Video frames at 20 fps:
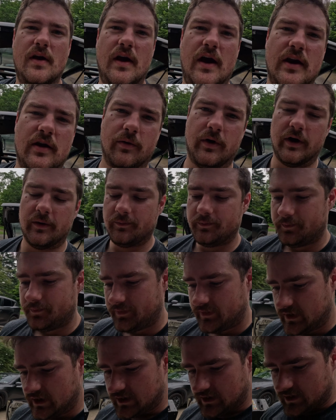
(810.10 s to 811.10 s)
Anyway,
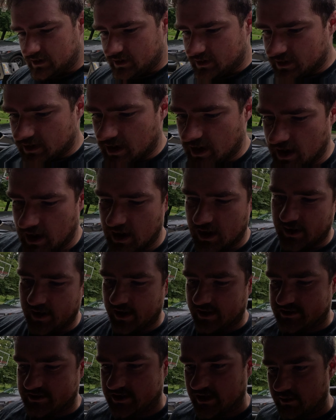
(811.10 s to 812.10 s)

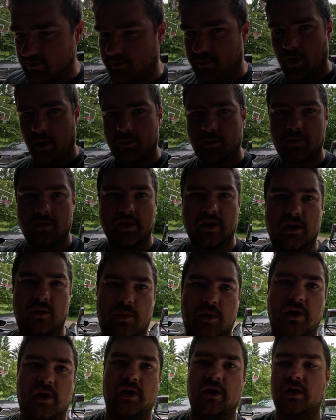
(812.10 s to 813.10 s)
next step's probably gonna
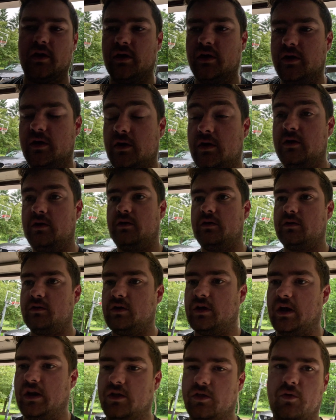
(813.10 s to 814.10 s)
be
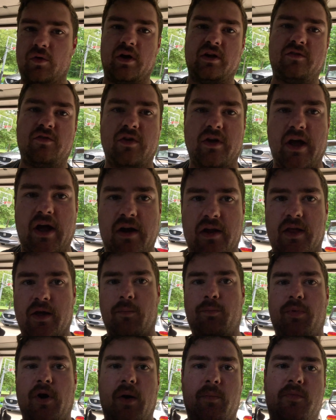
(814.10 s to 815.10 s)
getting the rest of it kind of
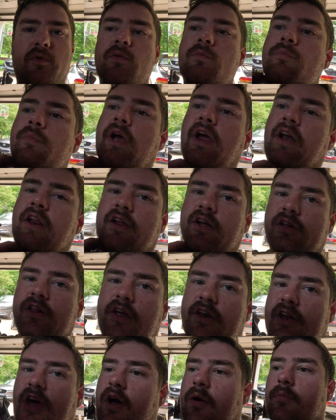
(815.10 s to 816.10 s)
like prepped, painted,
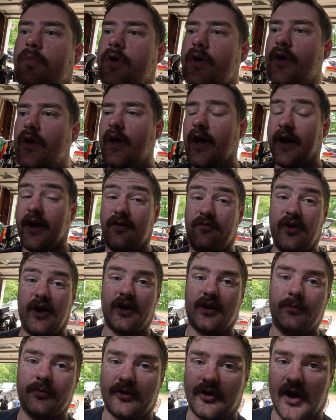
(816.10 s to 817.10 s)
cleaned up. I gotta
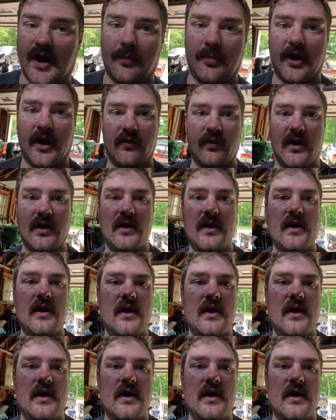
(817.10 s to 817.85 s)
vacuum the crap out of it,